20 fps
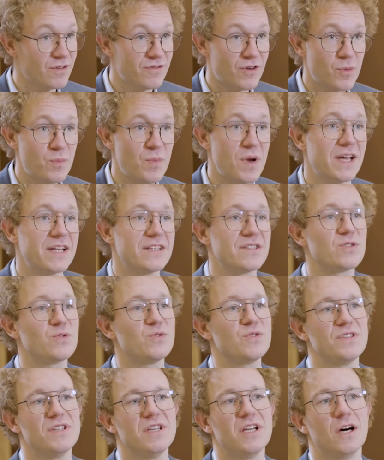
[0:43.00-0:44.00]
of our plants
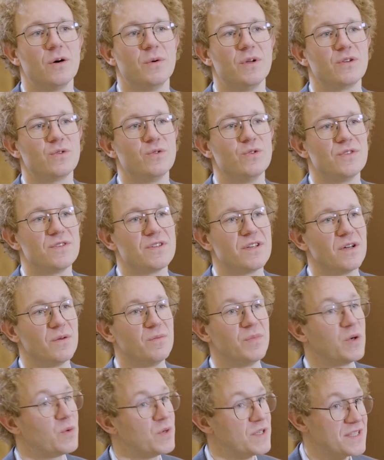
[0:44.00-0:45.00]
to see how it could uh,
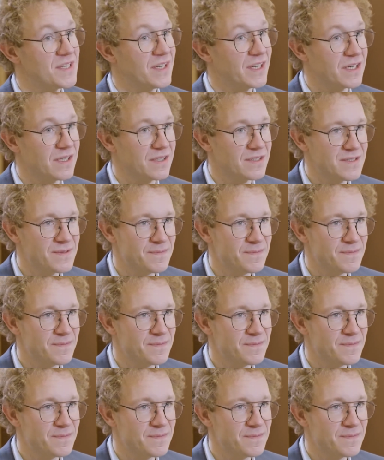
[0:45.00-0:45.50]
be recycled.